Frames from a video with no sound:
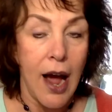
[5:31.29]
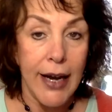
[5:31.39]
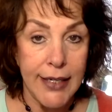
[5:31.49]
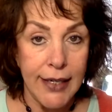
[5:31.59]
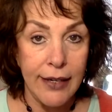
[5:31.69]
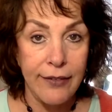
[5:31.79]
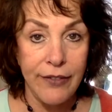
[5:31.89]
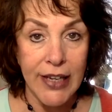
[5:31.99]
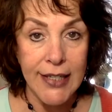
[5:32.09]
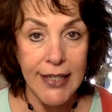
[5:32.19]
I did
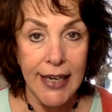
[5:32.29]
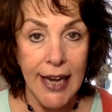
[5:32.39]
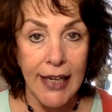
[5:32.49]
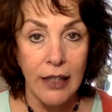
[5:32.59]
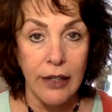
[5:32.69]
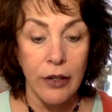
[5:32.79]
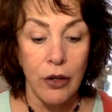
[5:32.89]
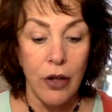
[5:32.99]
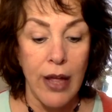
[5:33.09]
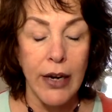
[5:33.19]
investigate a
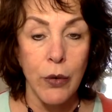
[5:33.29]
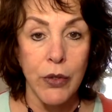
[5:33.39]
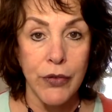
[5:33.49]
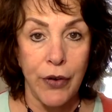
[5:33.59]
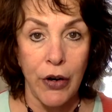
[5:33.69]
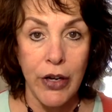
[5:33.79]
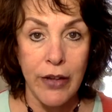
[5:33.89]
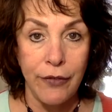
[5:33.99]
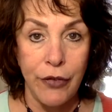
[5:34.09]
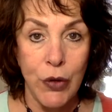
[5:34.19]
little, and it was very
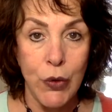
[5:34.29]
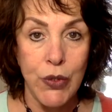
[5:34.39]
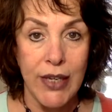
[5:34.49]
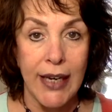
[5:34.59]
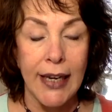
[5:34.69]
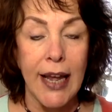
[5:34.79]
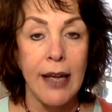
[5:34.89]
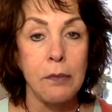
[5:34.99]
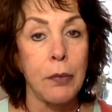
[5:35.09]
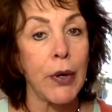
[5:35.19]
confusing
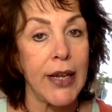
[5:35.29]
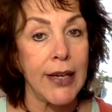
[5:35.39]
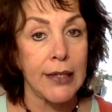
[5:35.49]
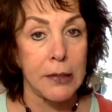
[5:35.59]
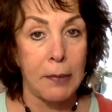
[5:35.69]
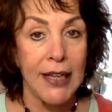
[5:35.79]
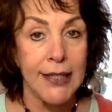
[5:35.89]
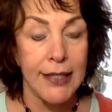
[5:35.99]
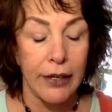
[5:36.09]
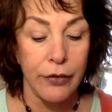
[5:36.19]
and pretty
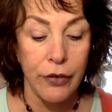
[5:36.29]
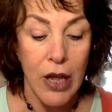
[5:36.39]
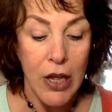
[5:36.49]
expensive.